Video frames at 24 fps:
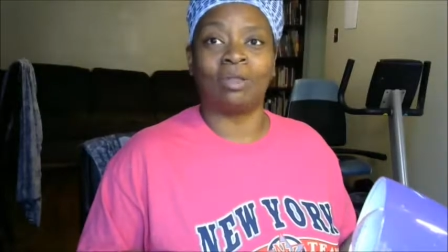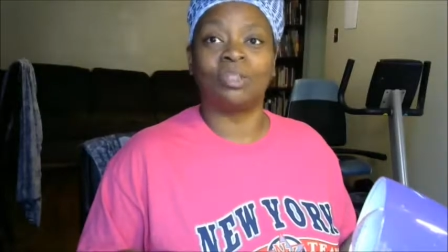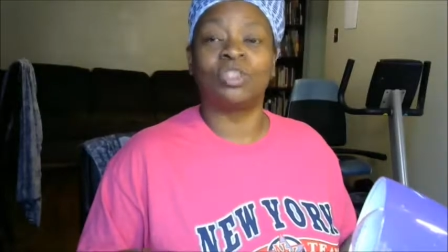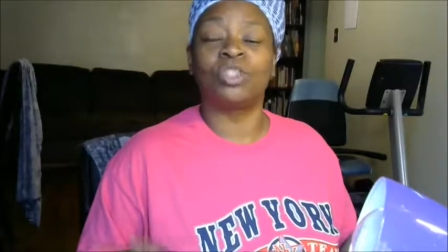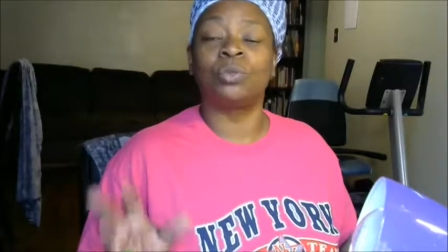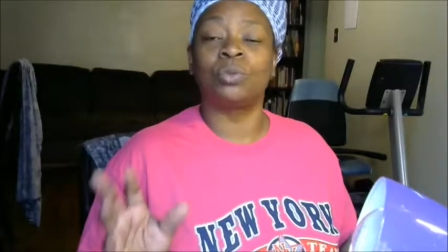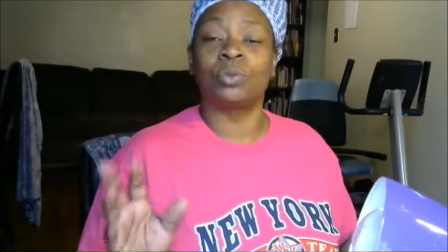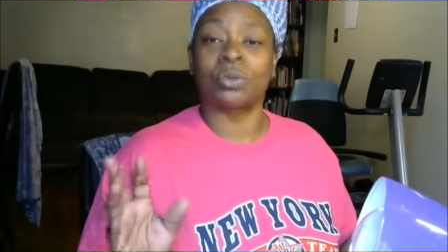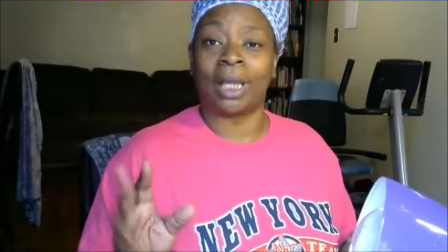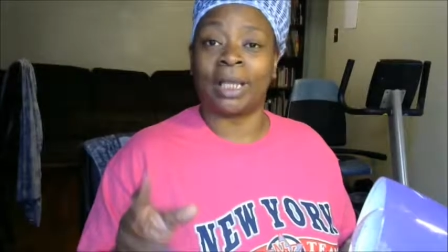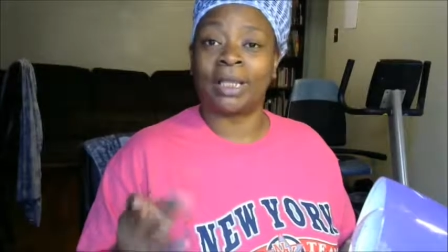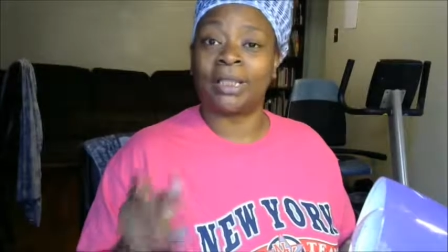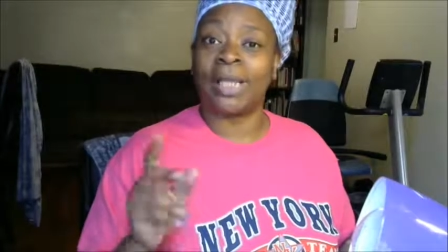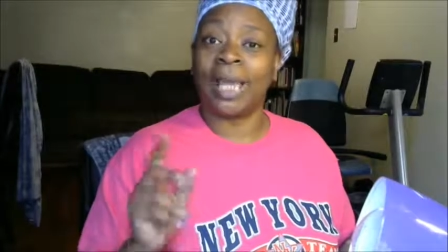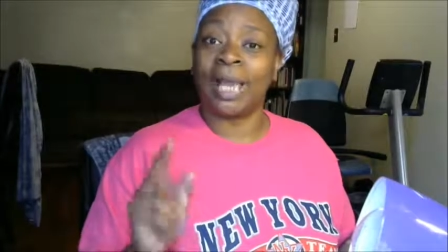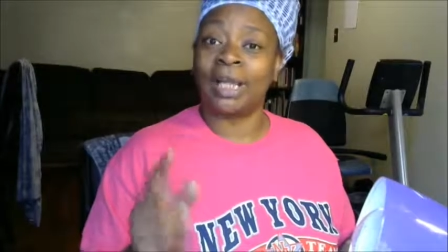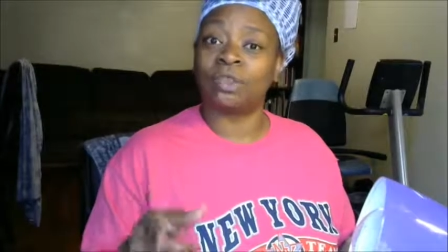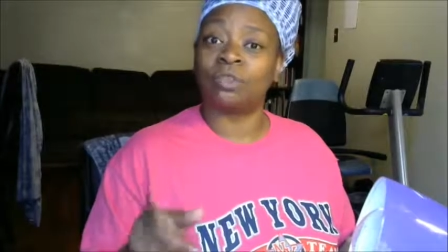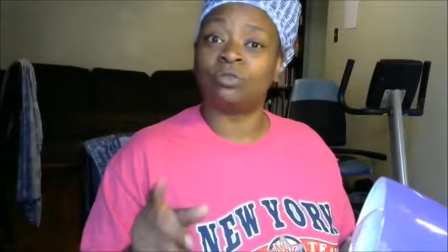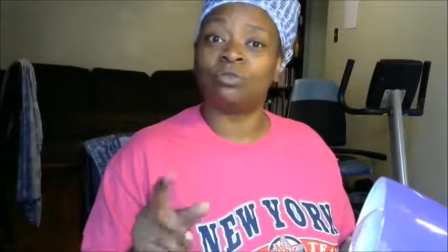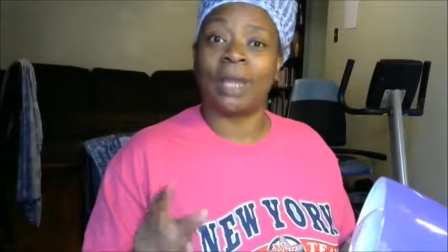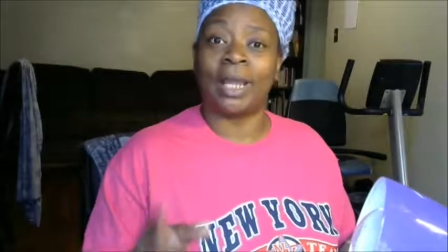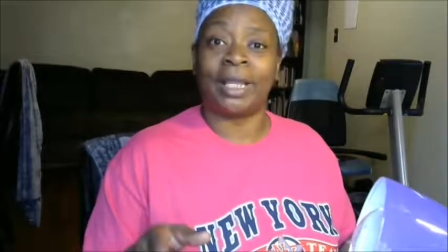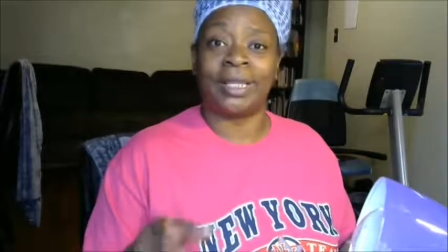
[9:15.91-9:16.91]
And she was like,
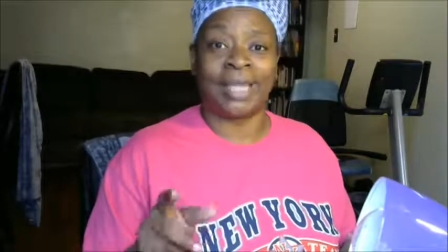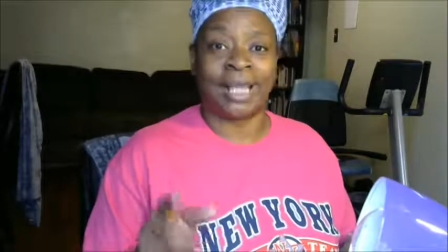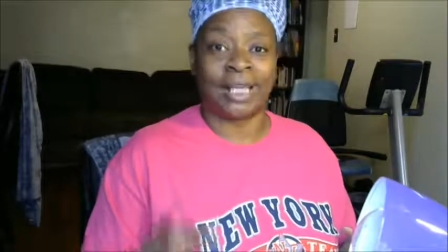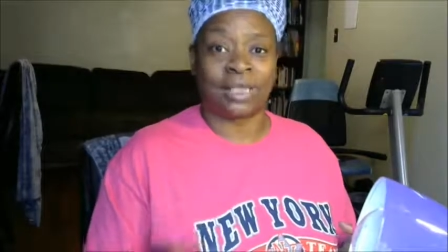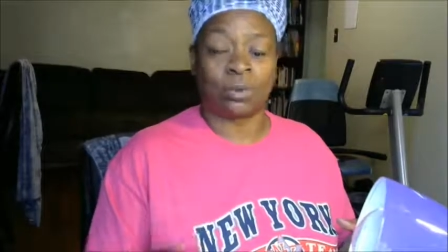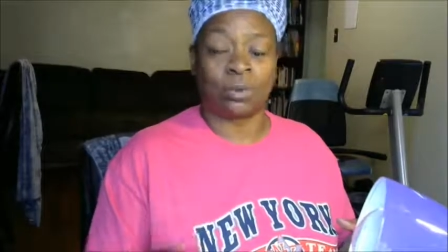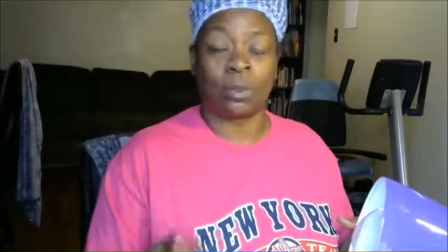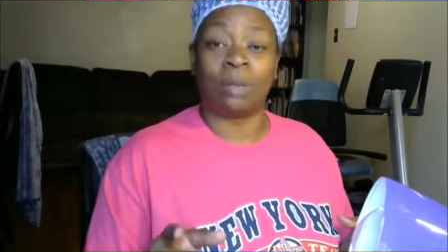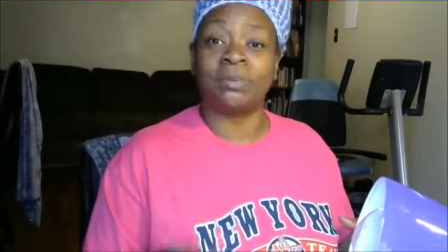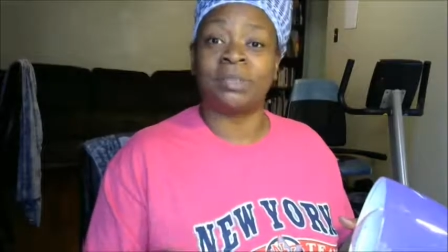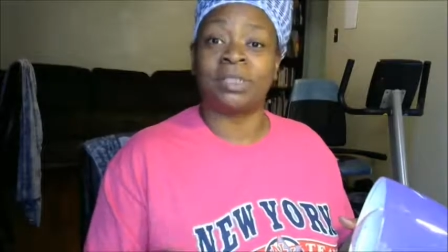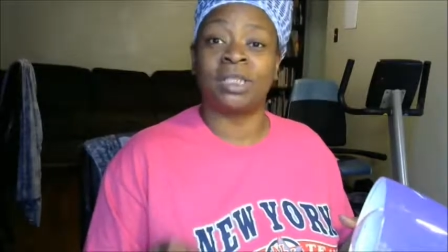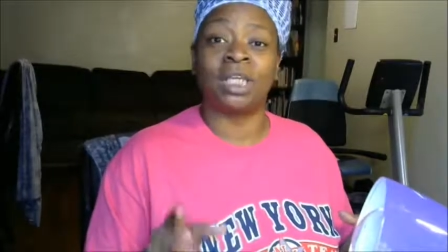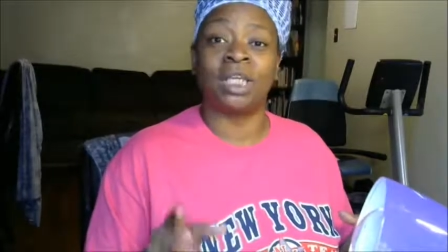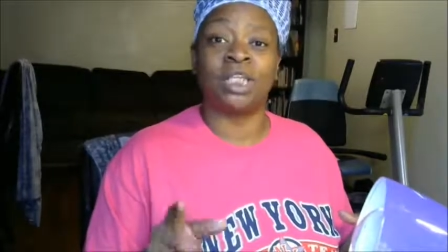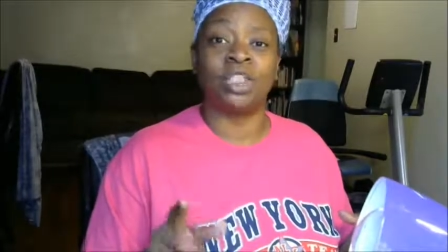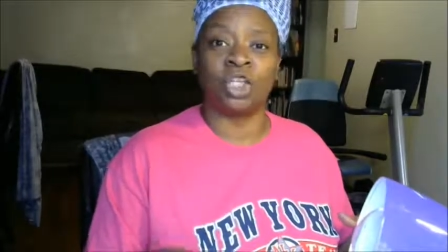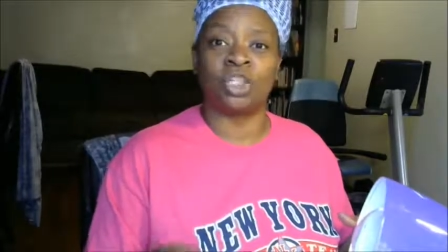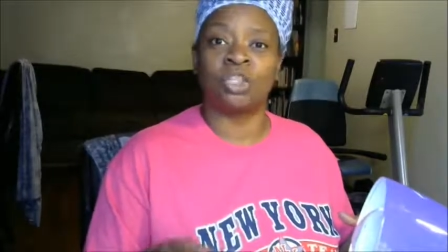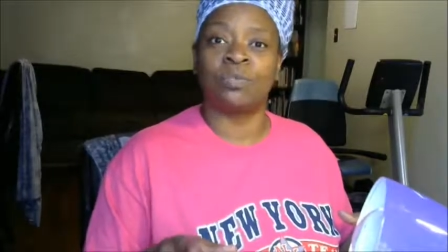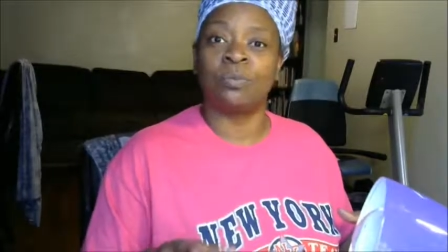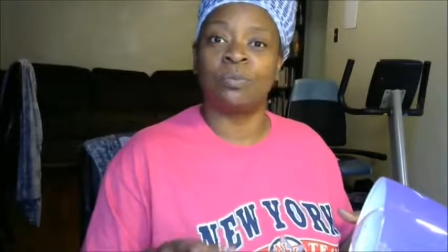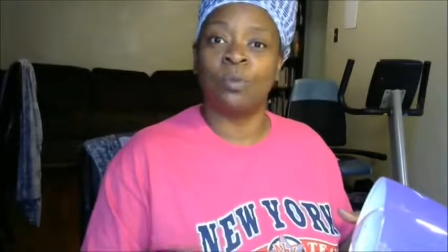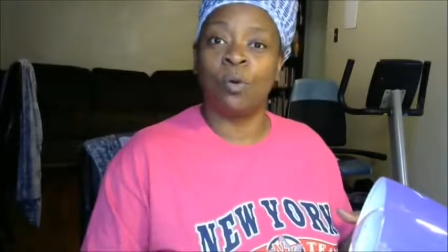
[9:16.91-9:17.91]
that's right. That's what I'm saying.
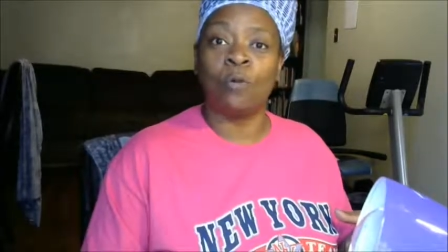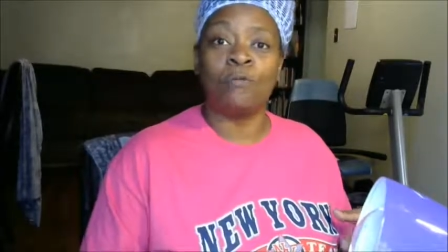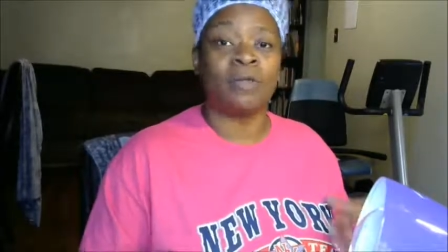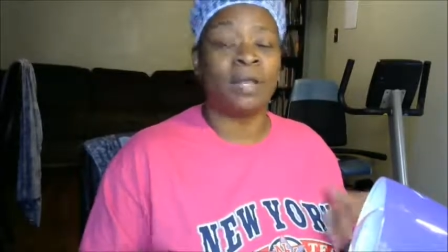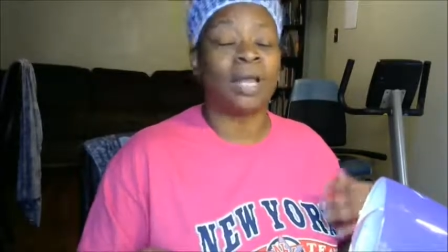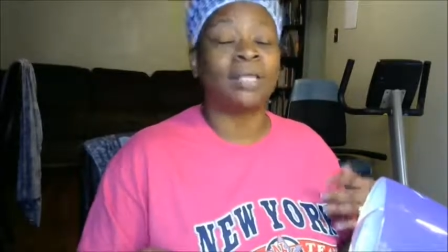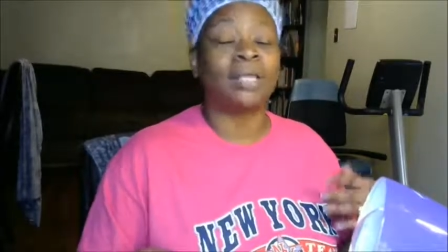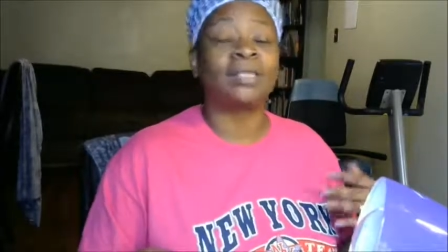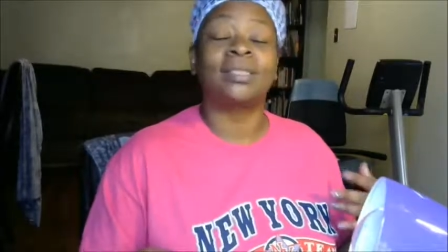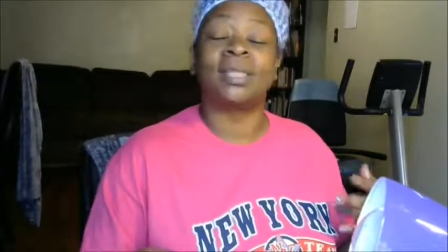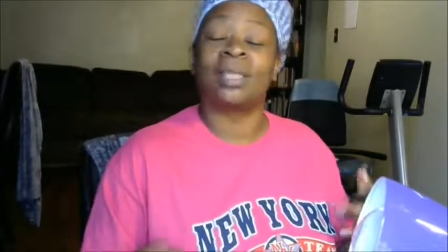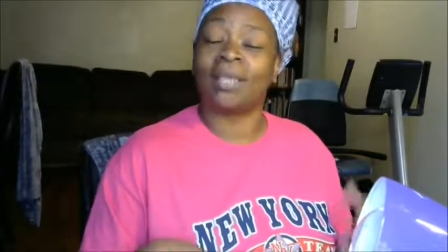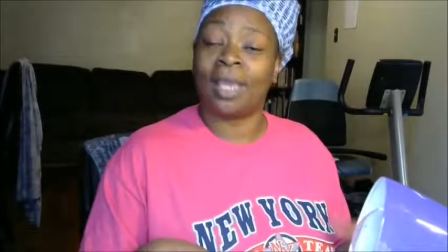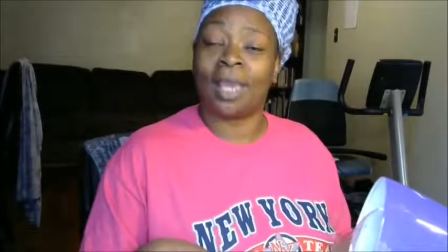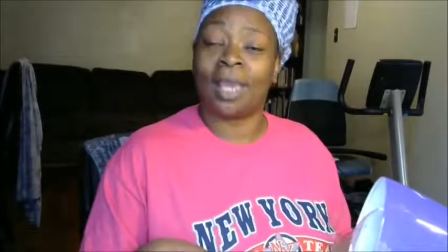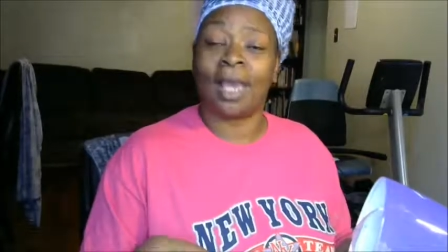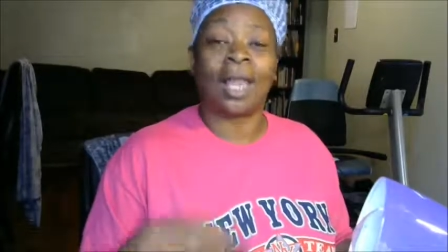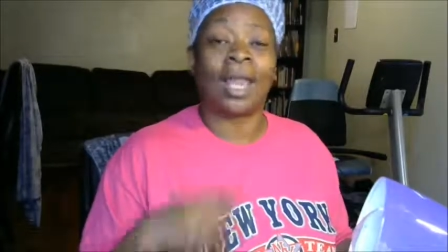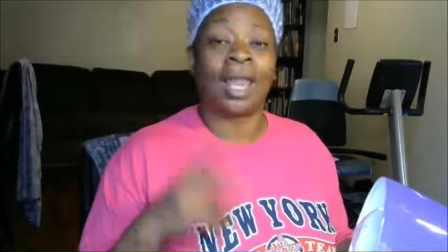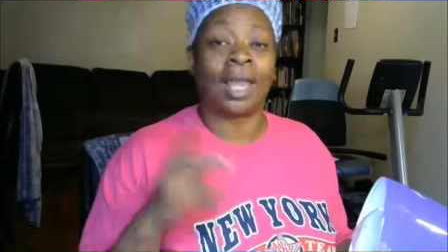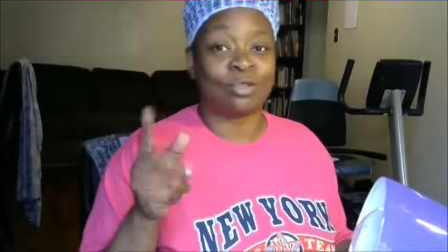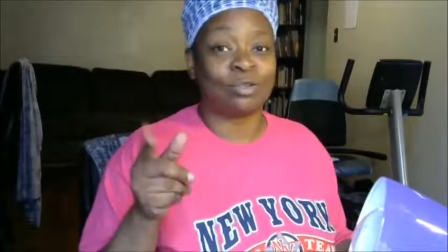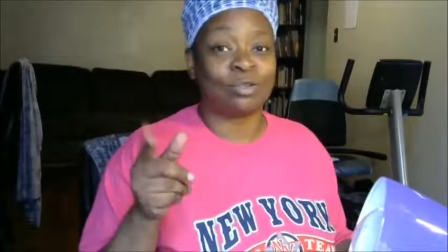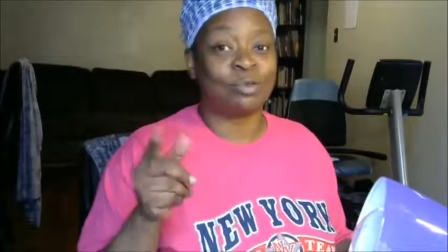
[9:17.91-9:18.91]
Just move. And I said, yeah,
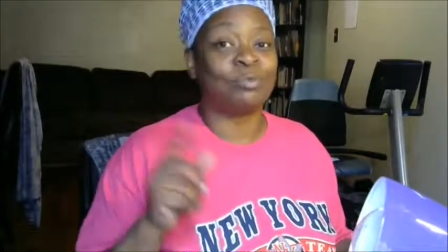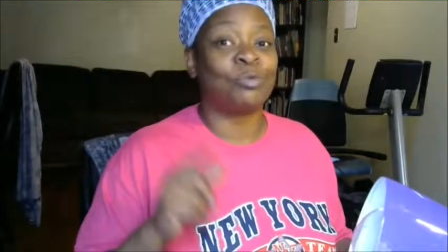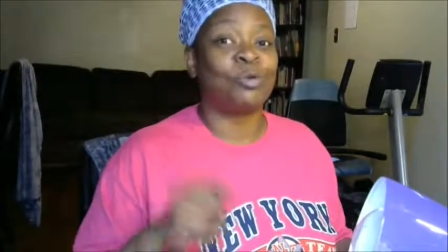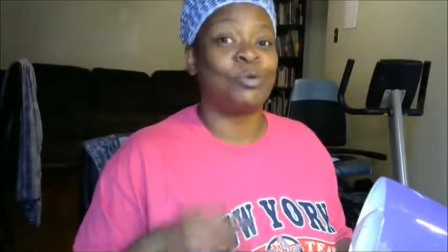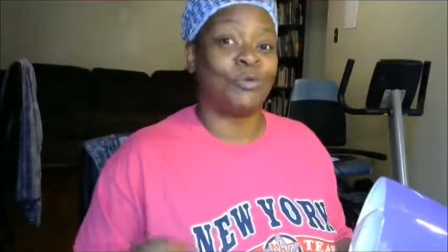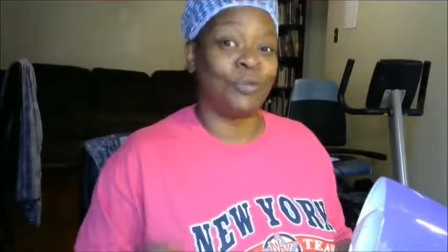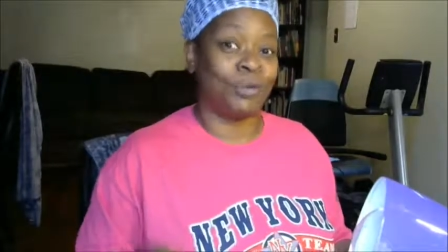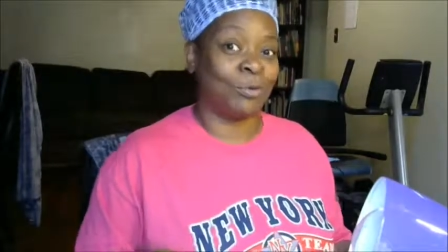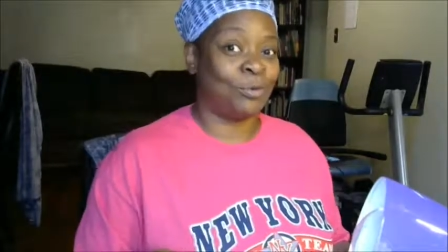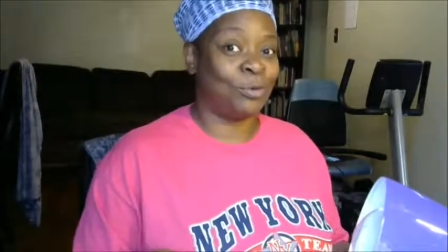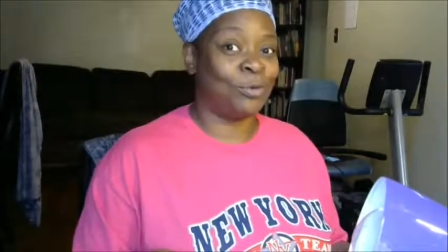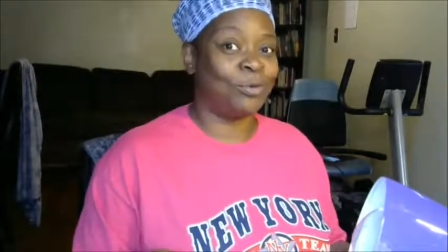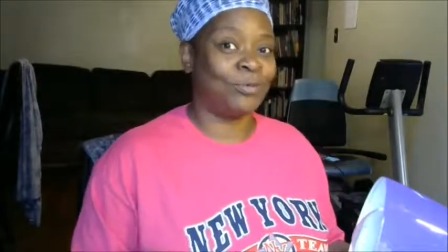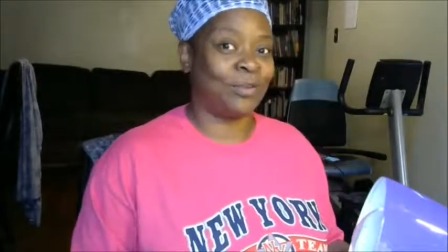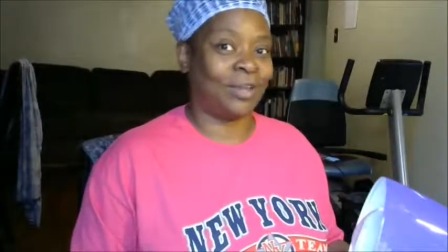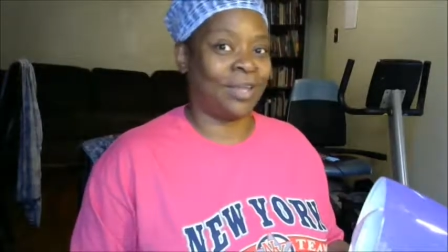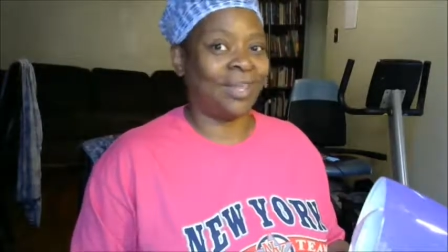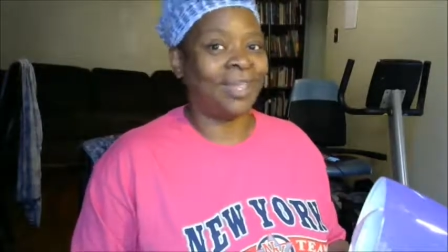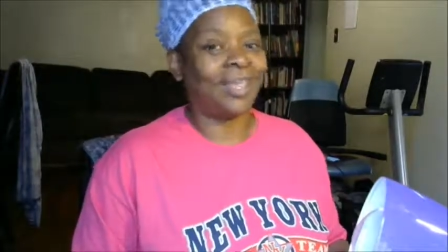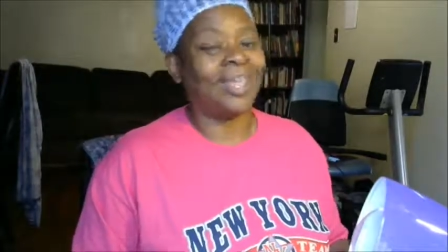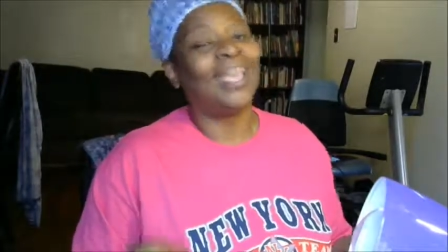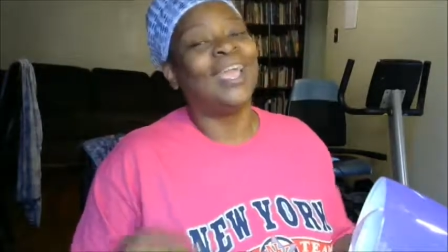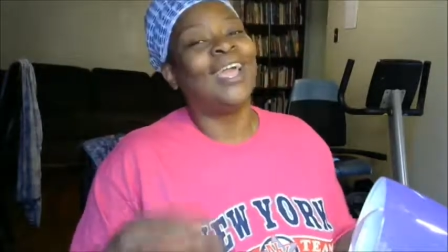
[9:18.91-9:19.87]
I like to move it. Move it.